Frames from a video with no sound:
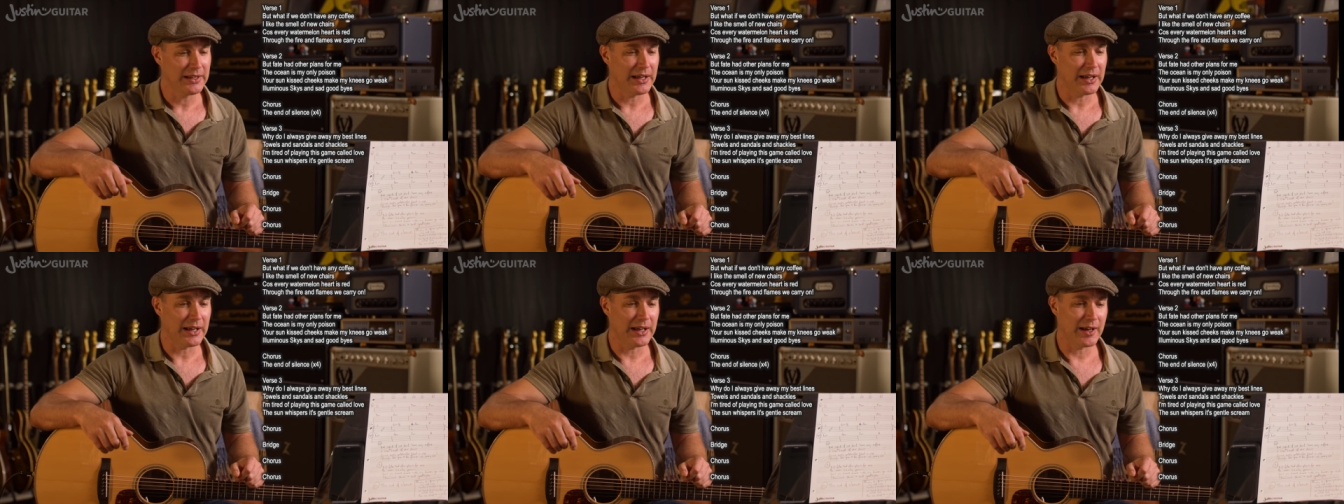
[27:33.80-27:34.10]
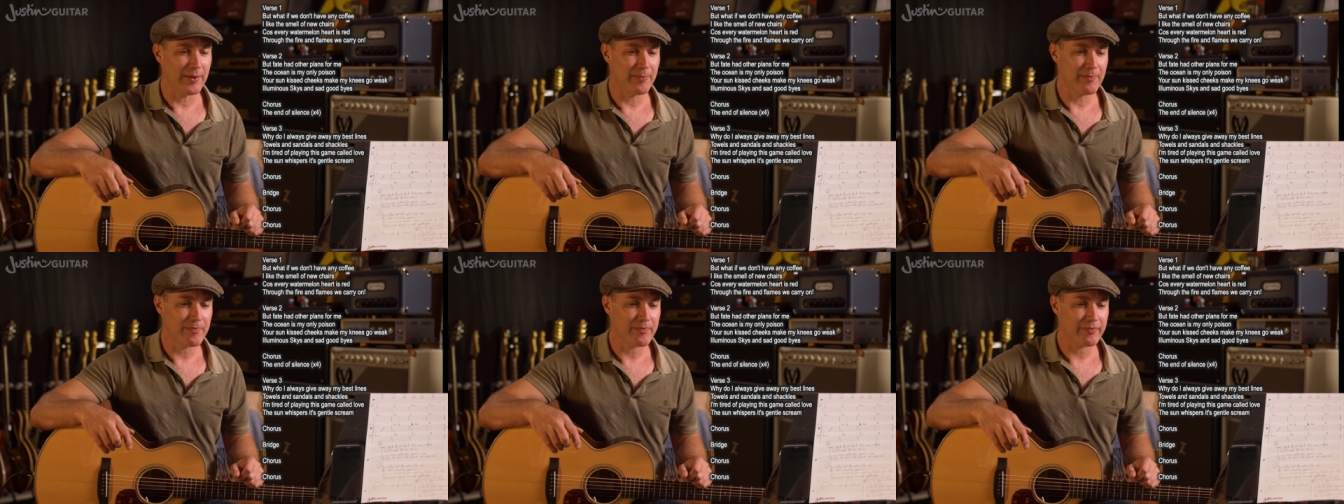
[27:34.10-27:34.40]

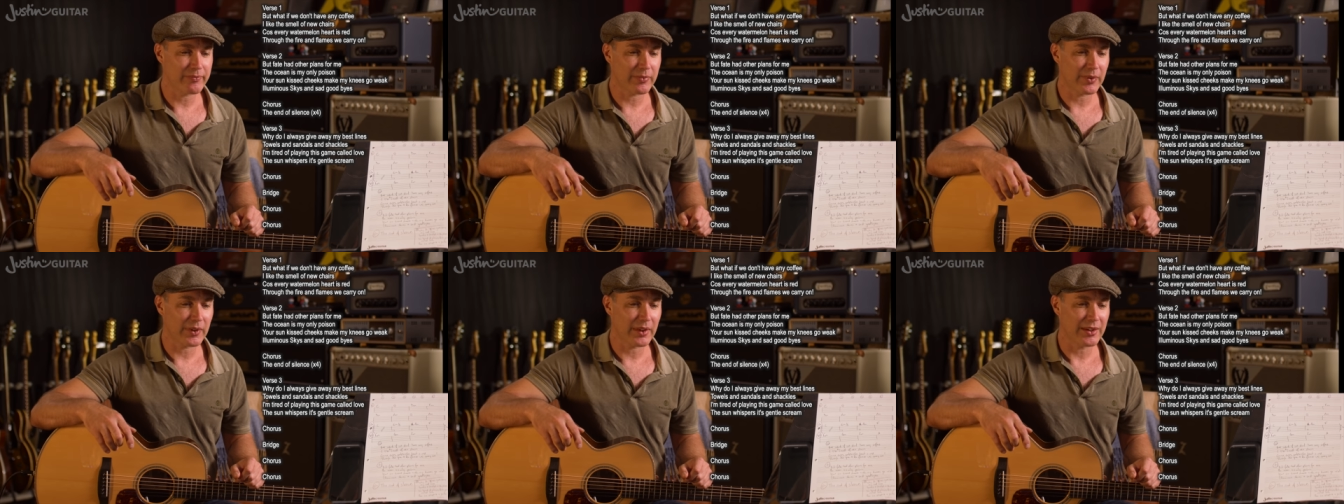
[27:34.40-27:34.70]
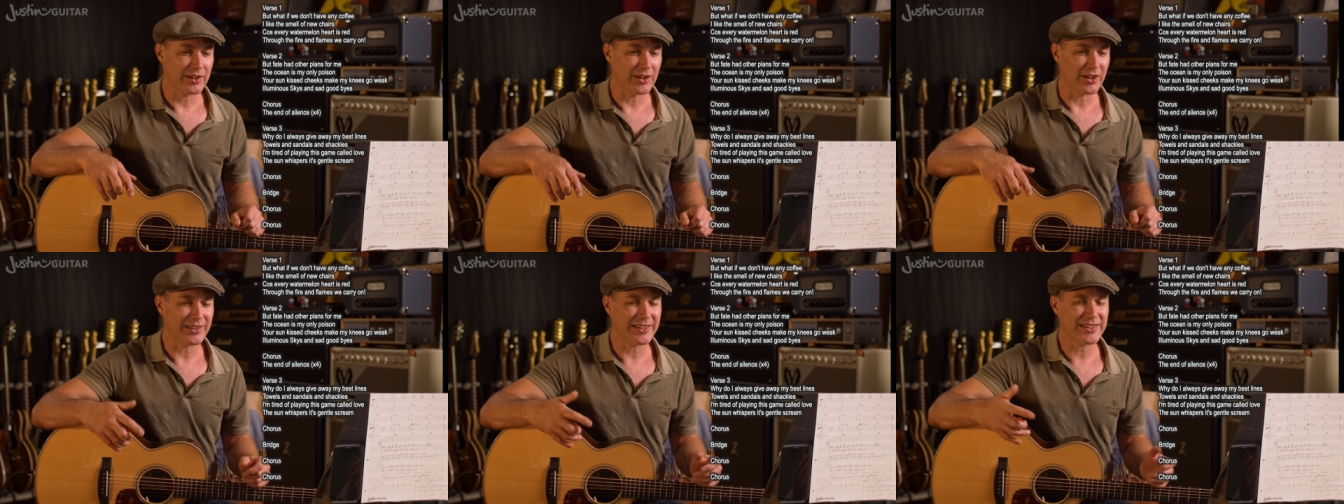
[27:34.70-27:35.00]
Um,
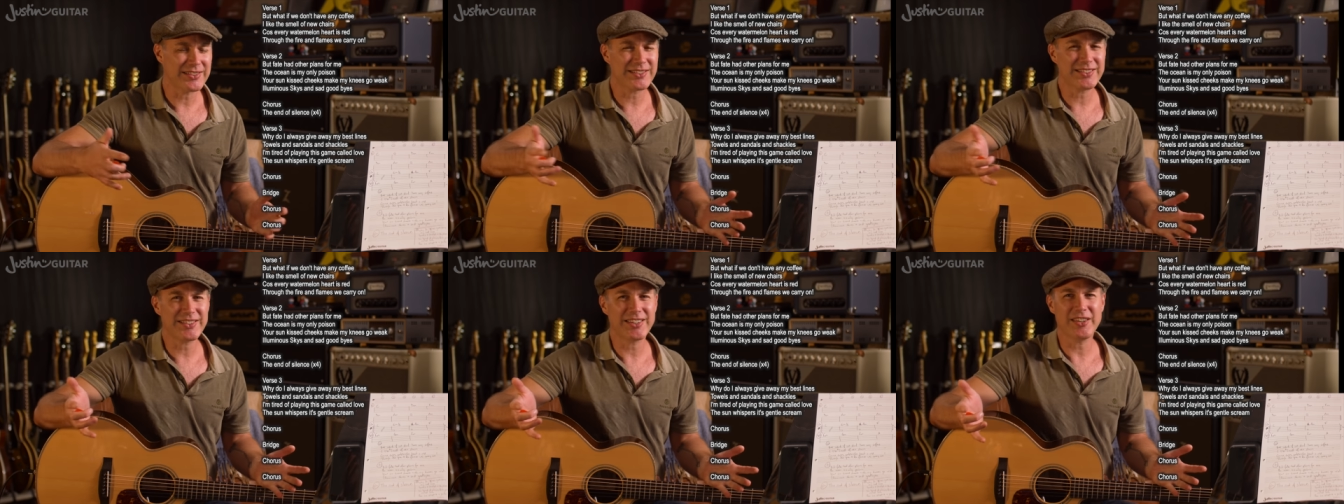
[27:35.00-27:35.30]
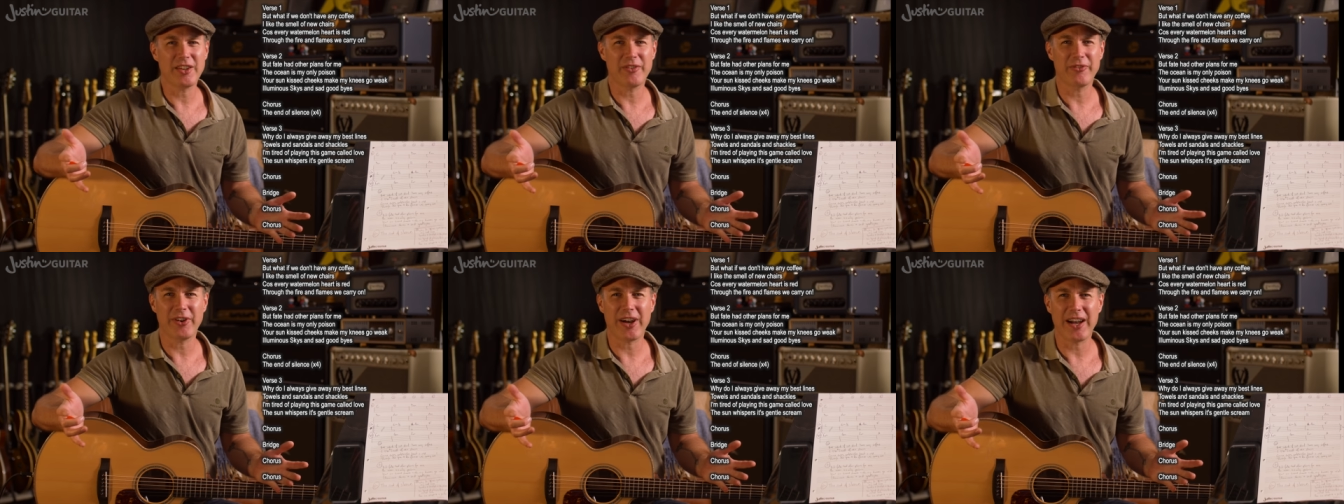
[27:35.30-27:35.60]
you know, listen to
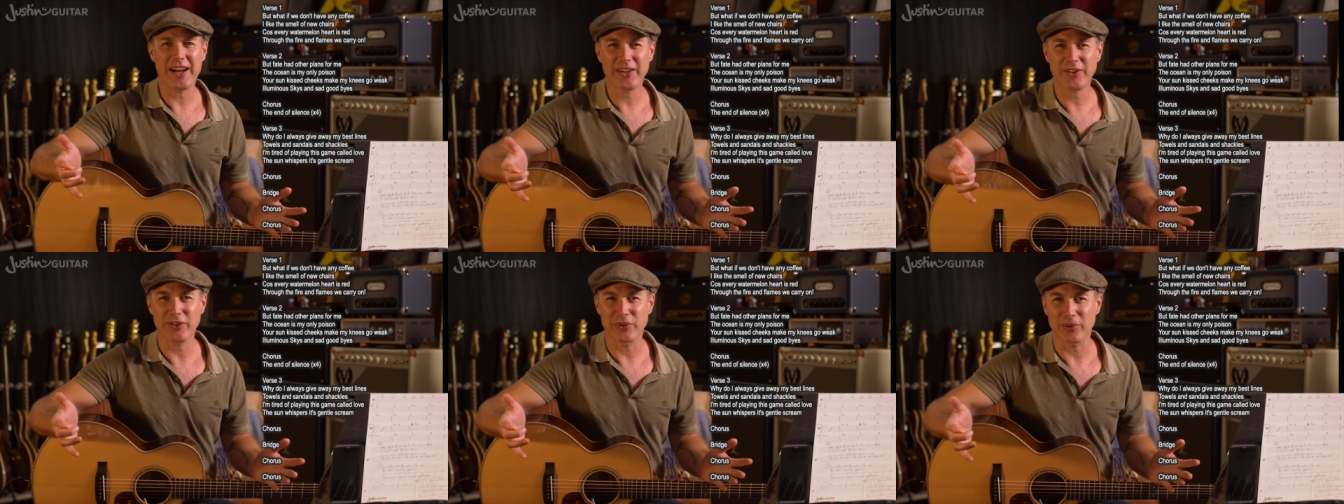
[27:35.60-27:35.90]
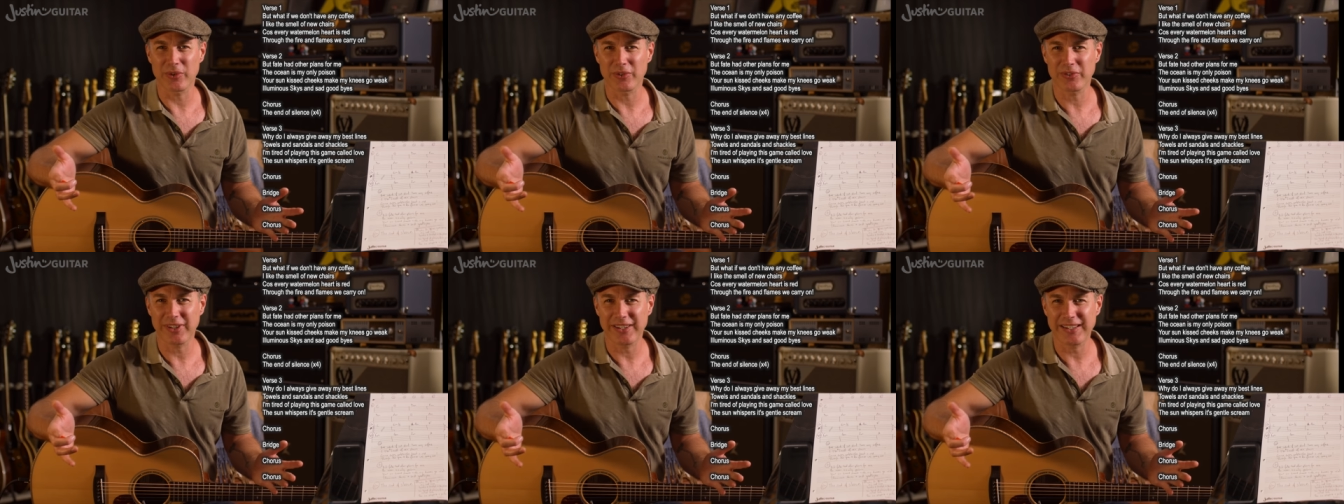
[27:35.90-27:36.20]
Nirvana
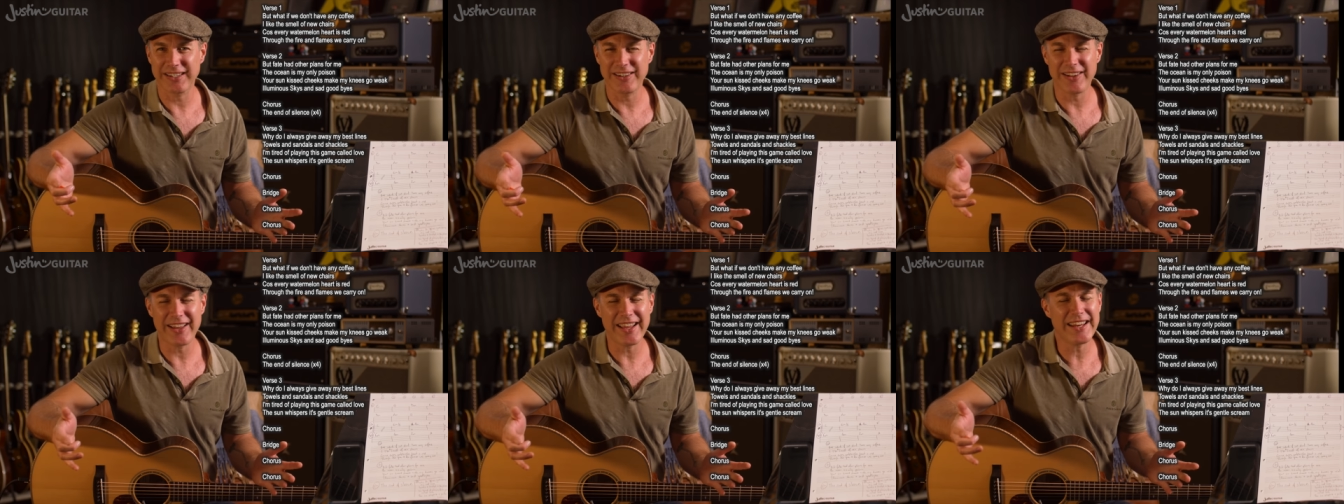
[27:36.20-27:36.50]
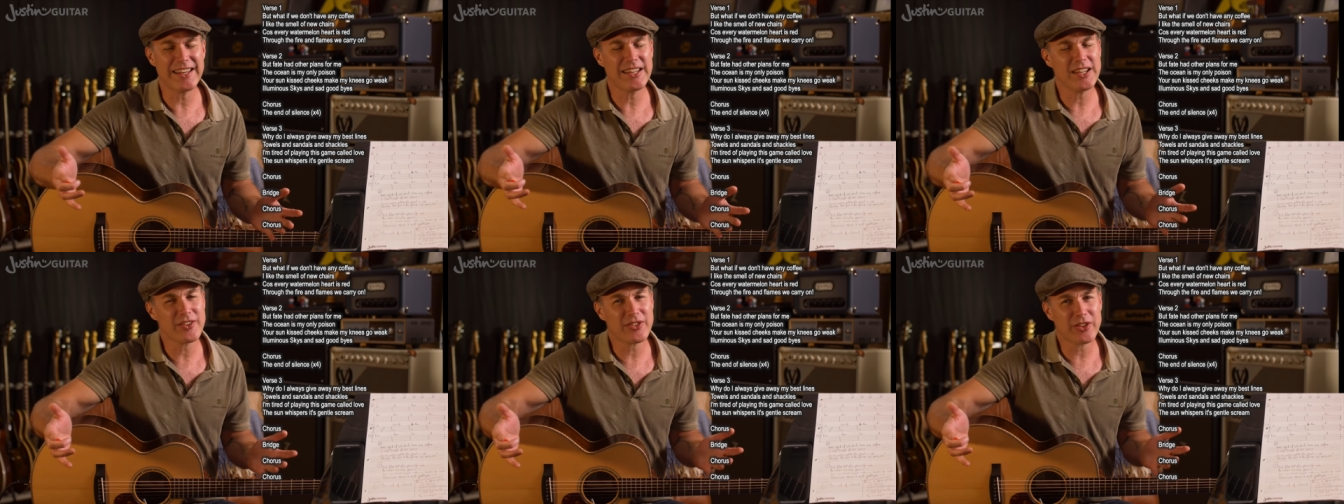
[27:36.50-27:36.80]
or so, you know,
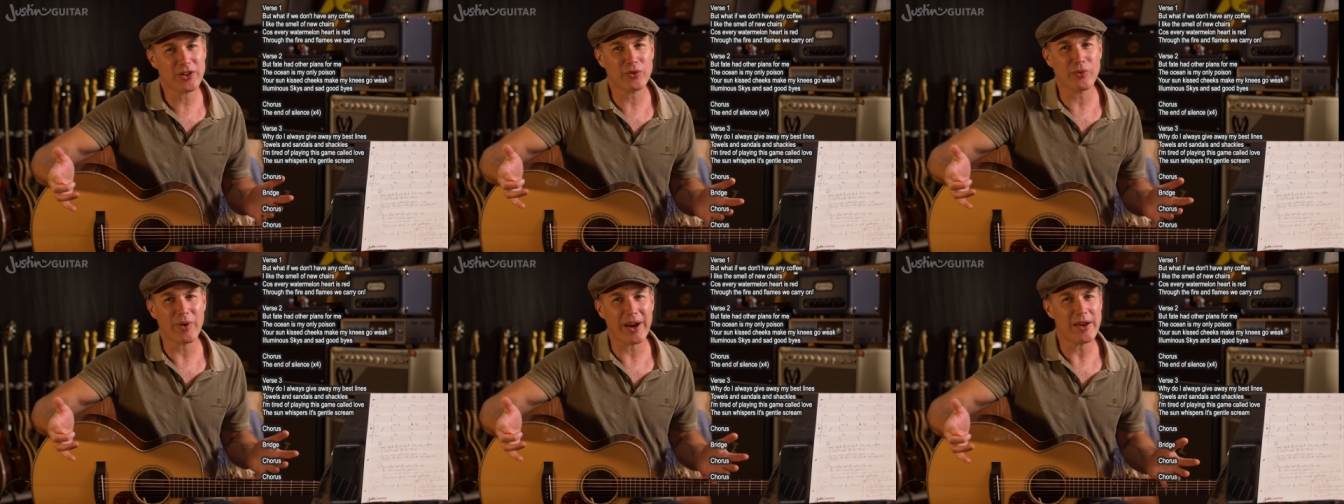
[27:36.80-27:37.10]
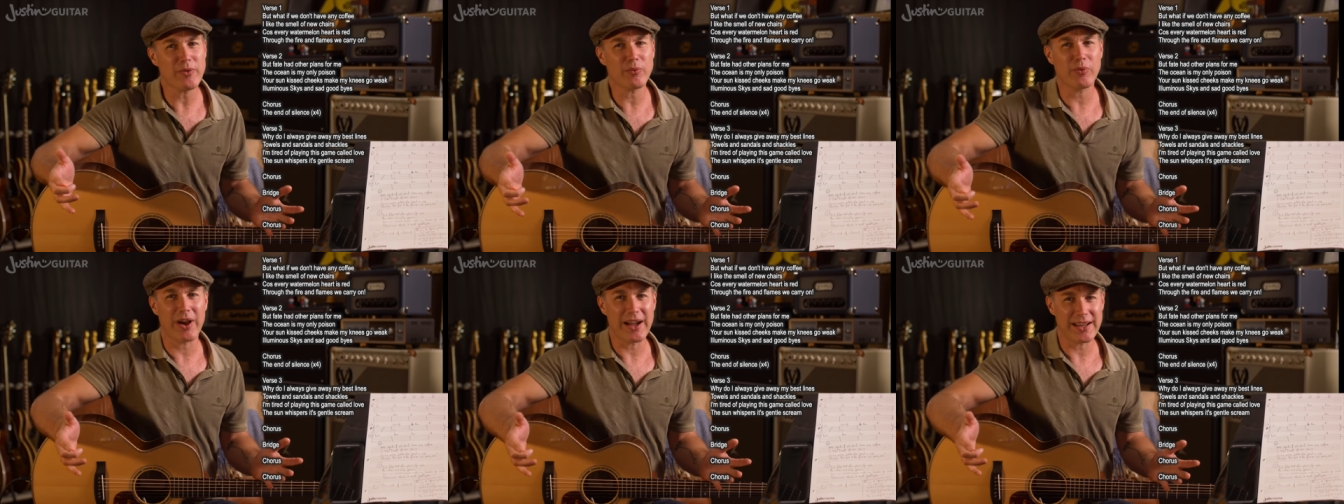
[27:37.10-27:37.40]
any of the
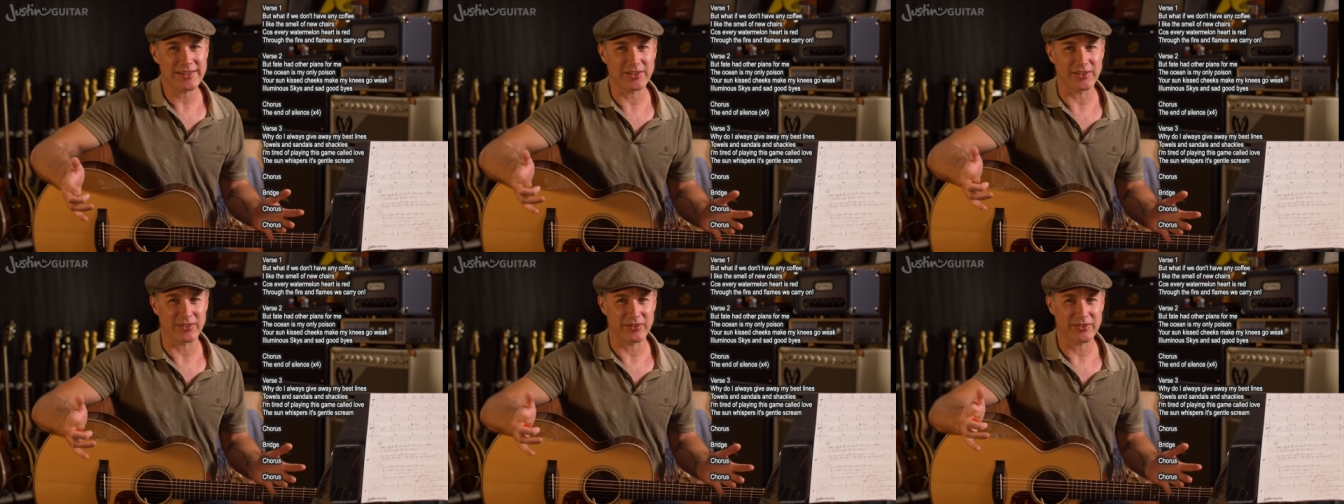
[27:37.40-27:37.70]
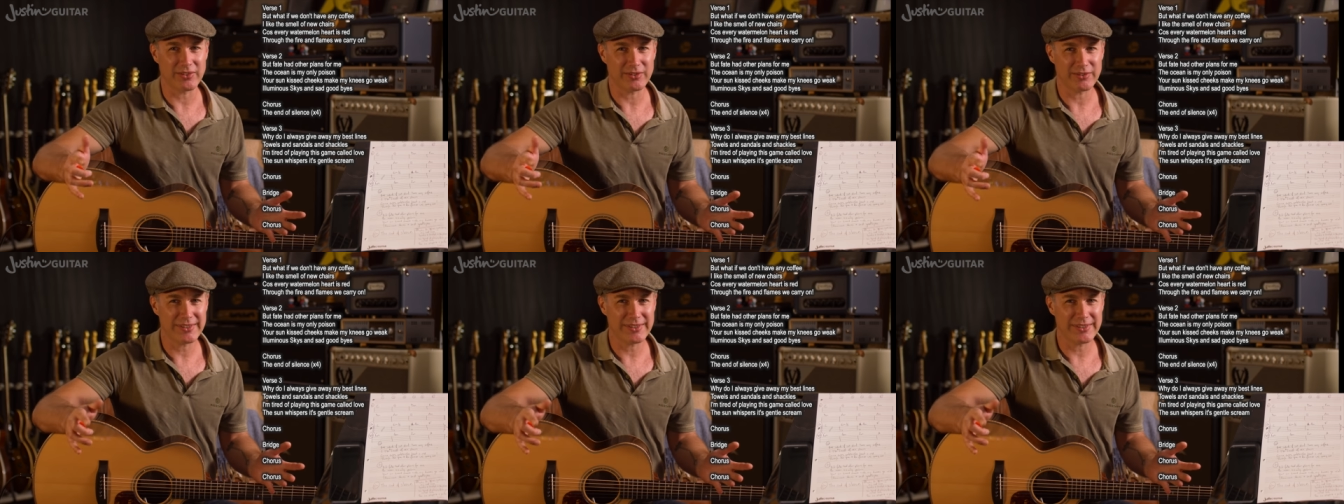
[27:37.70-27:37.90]
great writers.